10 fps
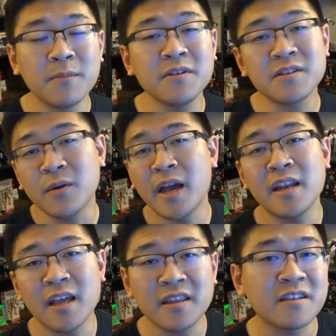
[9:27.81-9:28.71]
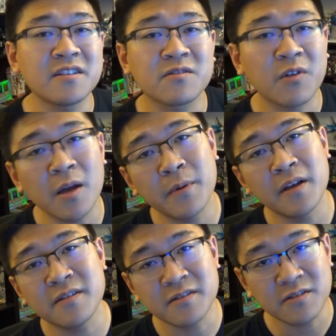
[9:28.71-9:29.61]
please go ahead and hit that subscribe
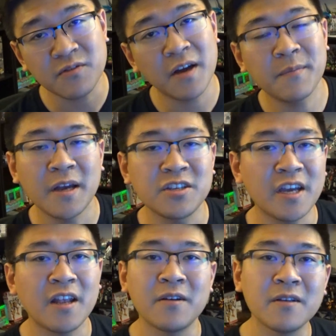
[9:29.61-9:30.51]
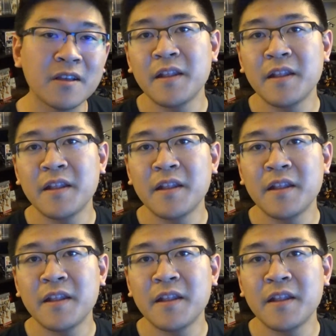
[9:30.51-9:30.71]
button to subscribe to my channel.